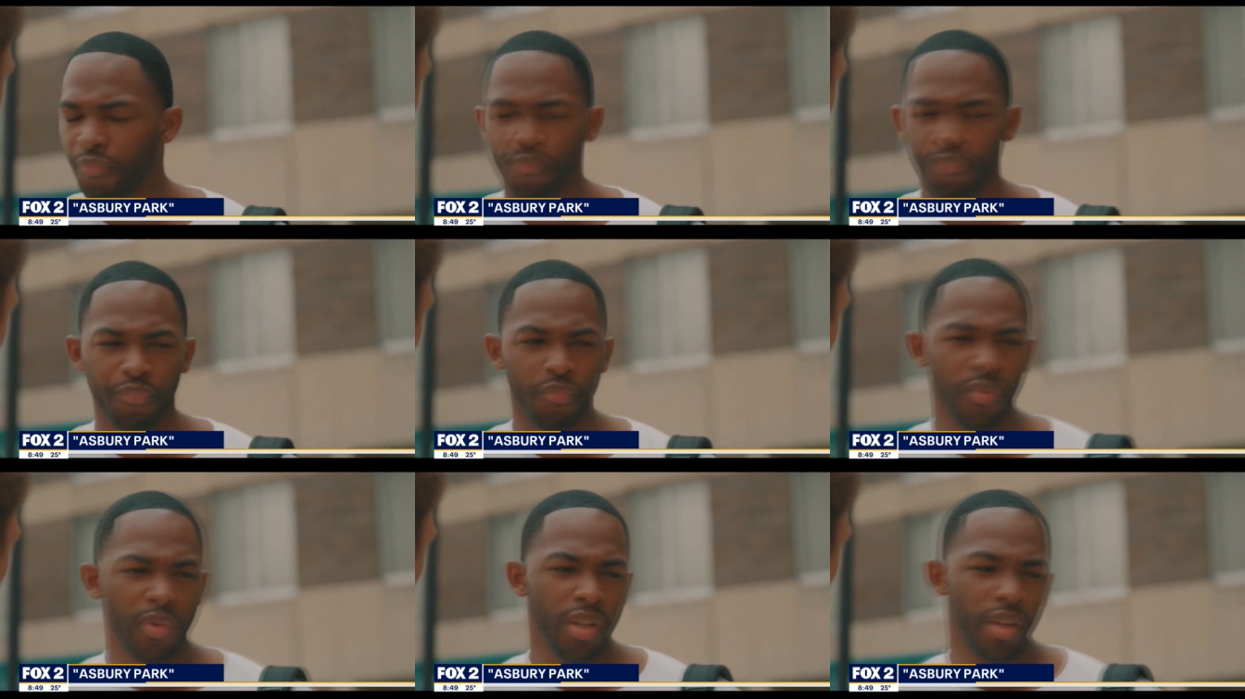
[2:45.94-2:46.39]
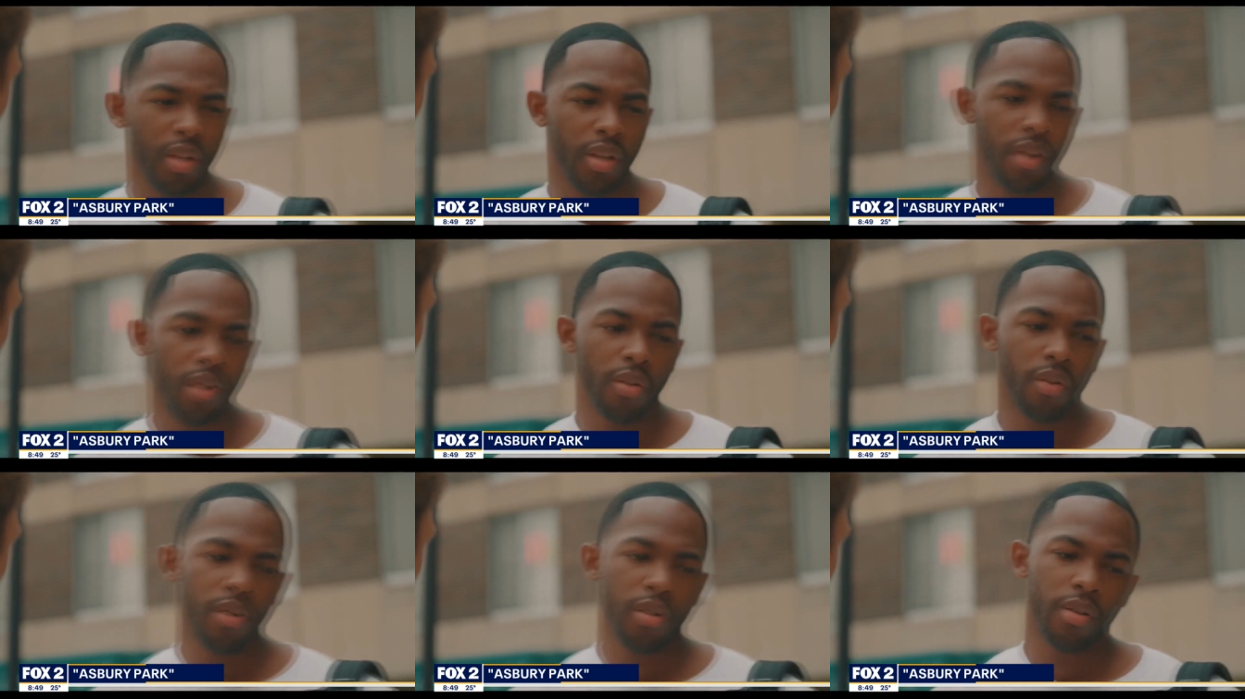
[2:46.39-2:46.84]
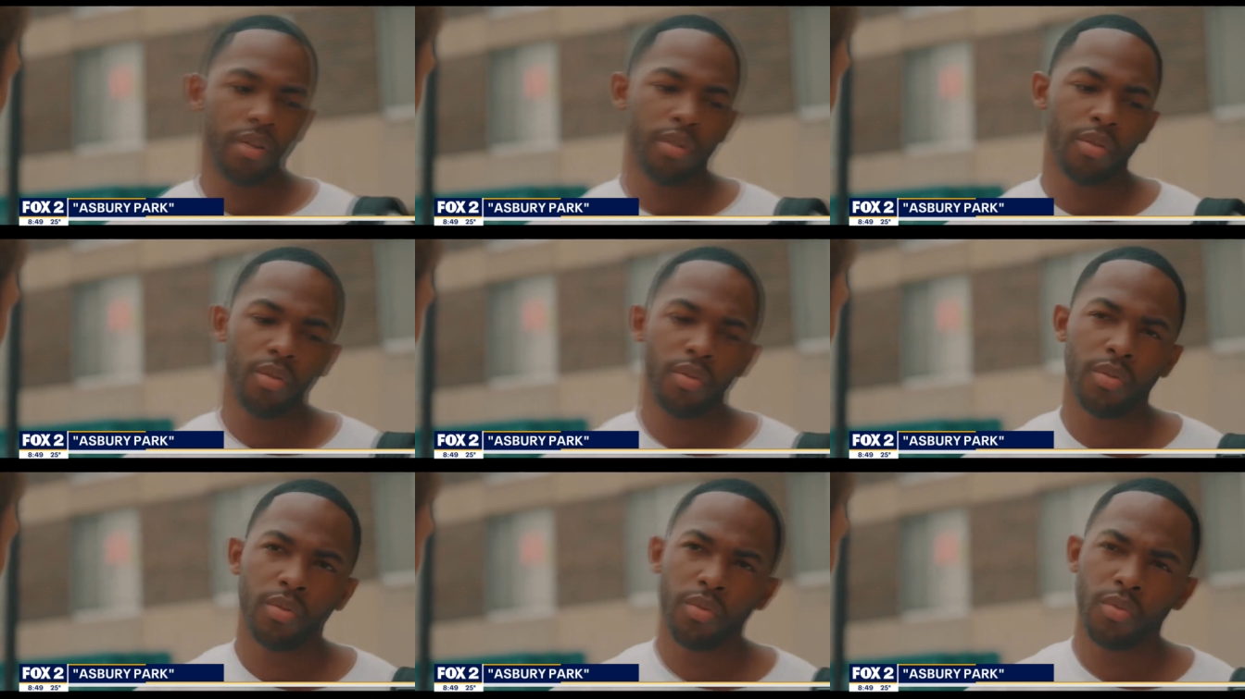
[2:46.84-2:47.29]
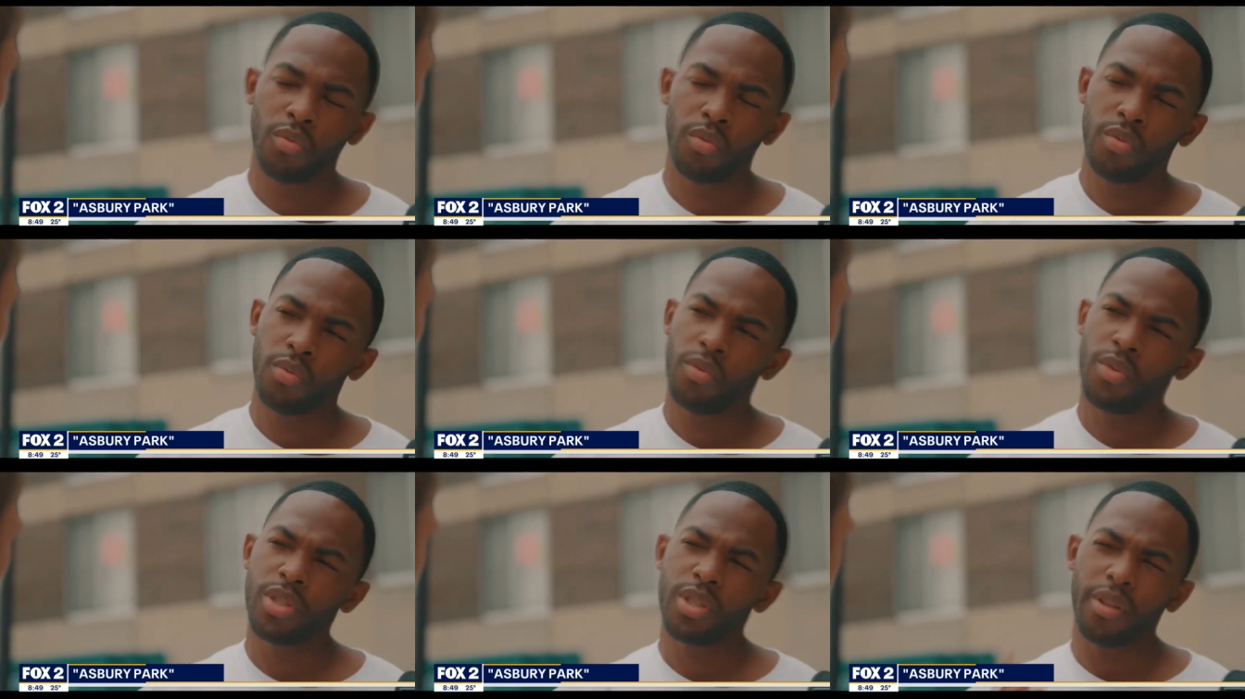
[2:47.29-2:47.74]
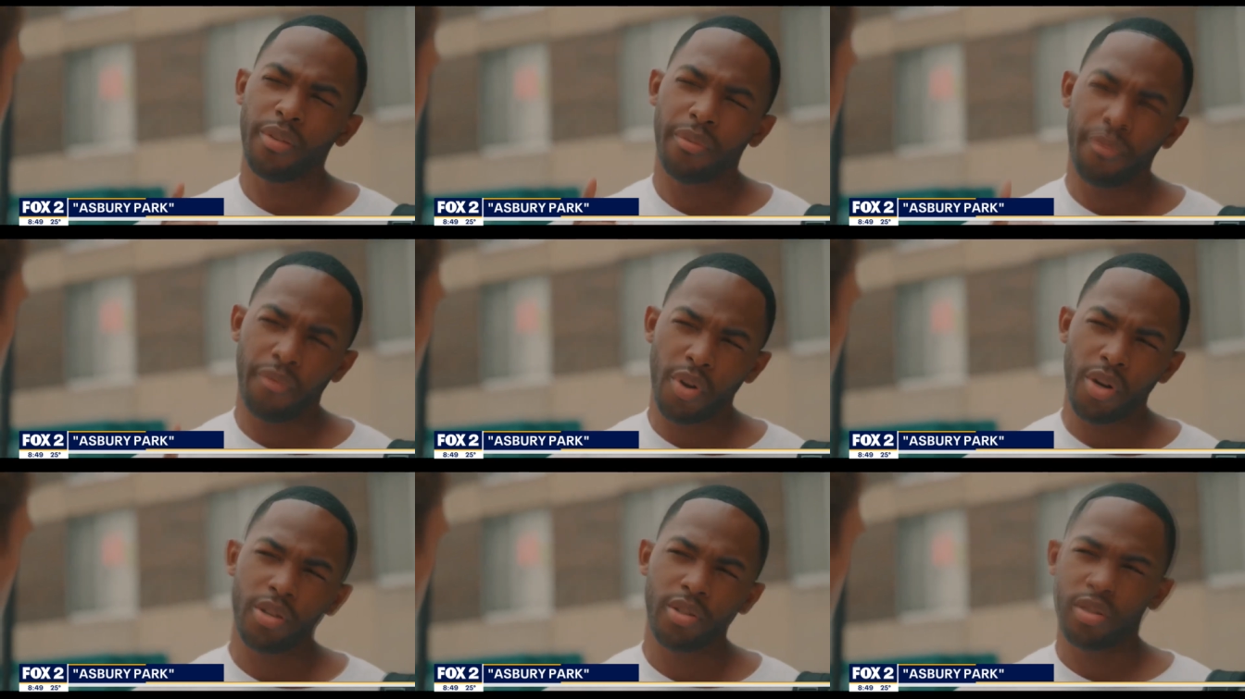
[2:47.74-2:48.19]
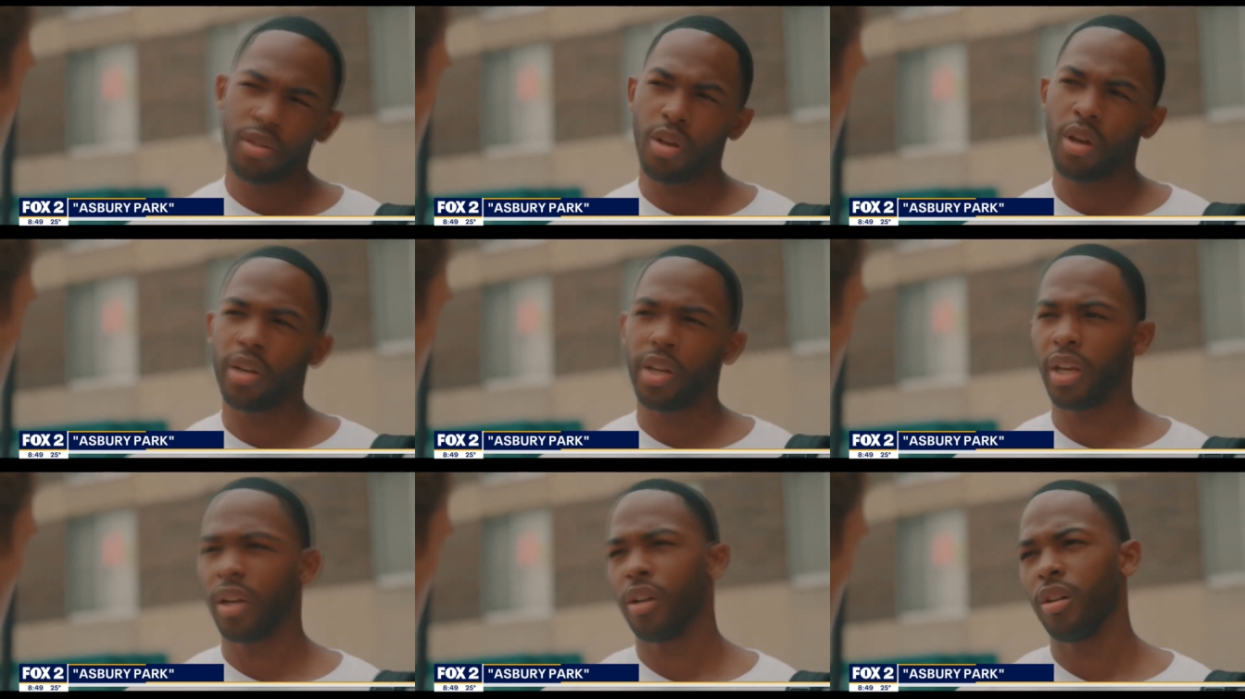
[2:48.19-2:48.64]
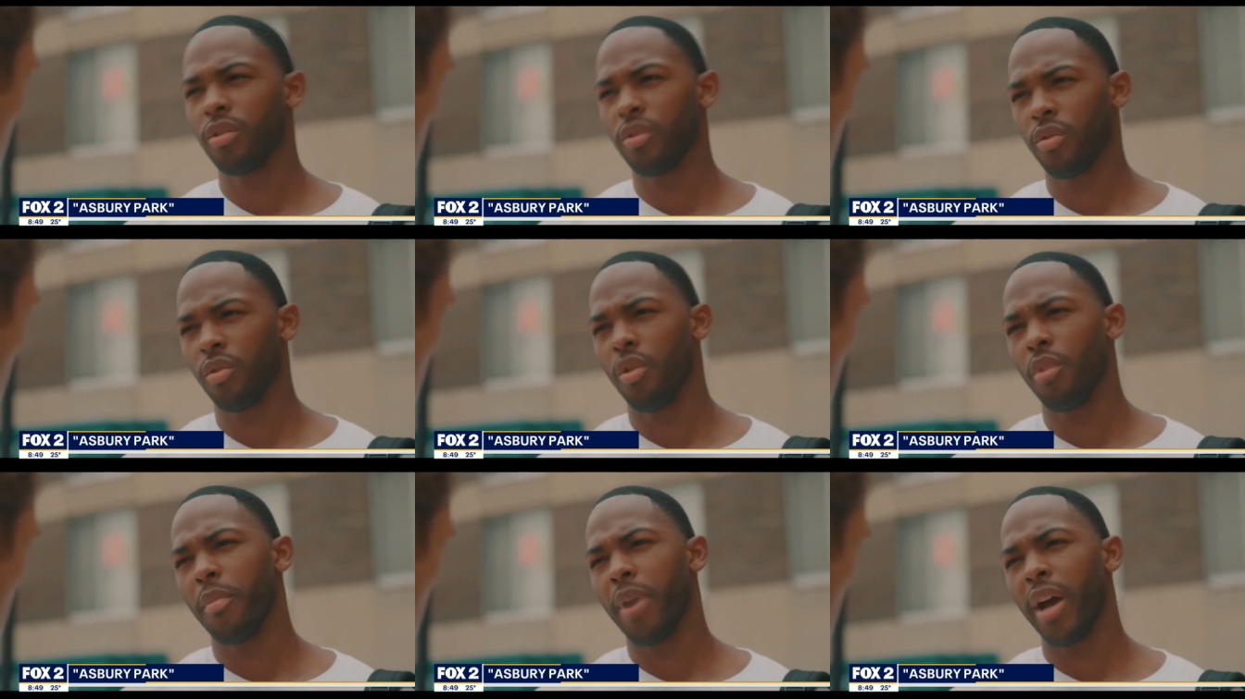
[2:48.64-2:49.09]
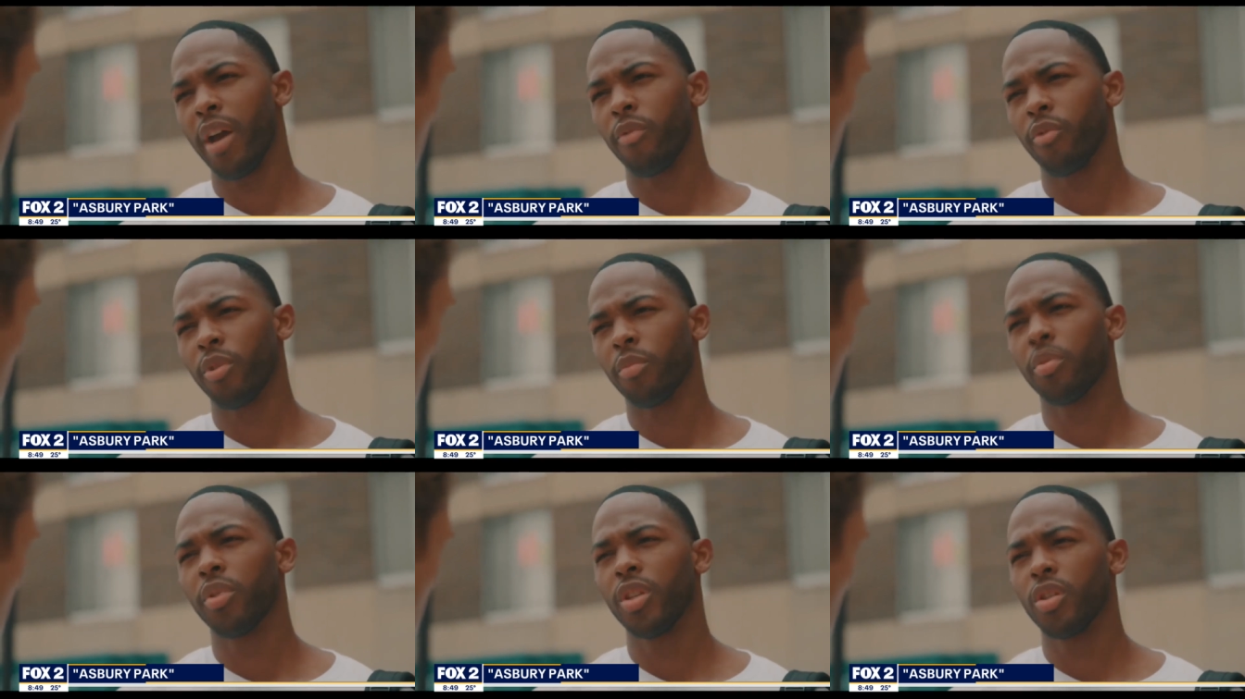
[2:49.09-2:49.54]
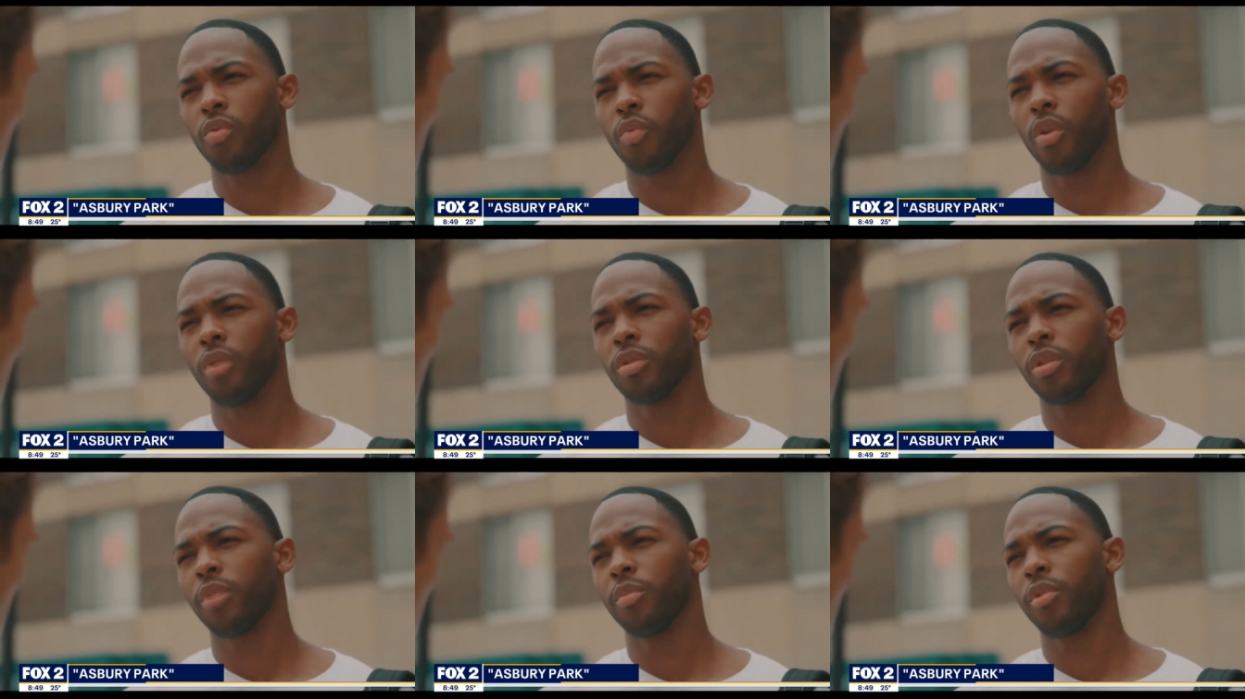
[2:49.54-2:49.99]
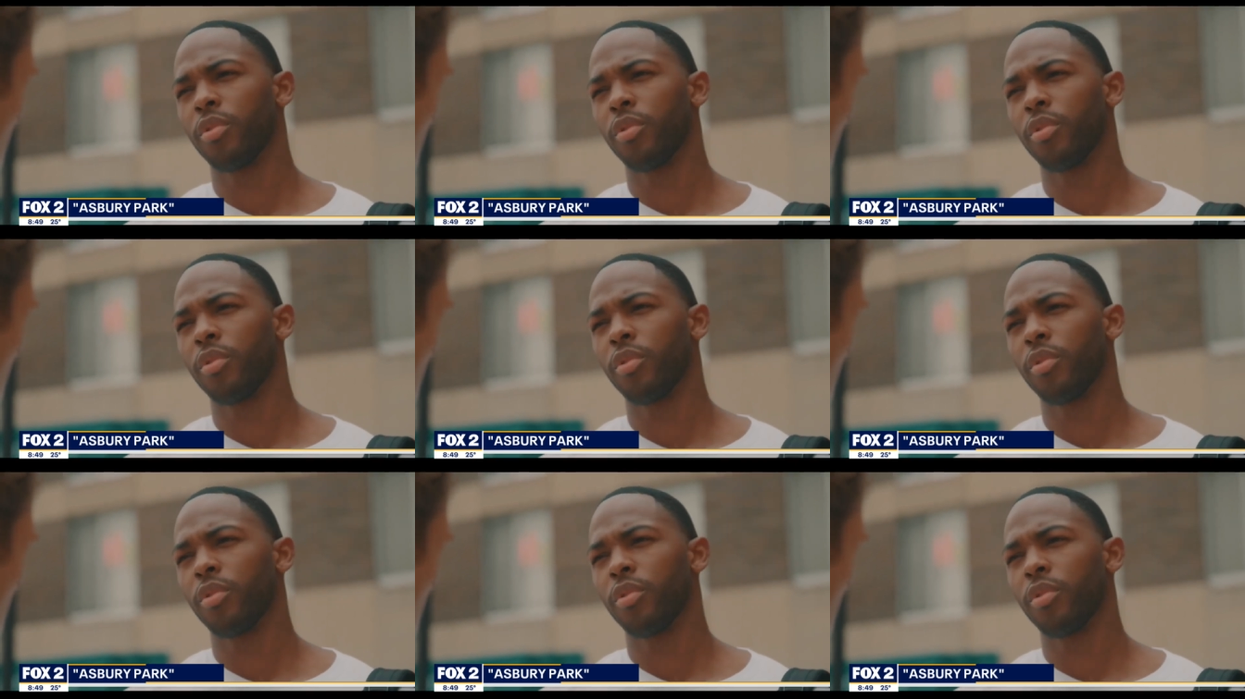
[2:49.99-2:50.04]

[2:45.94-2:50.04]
but people don't understand how many great actors there are in this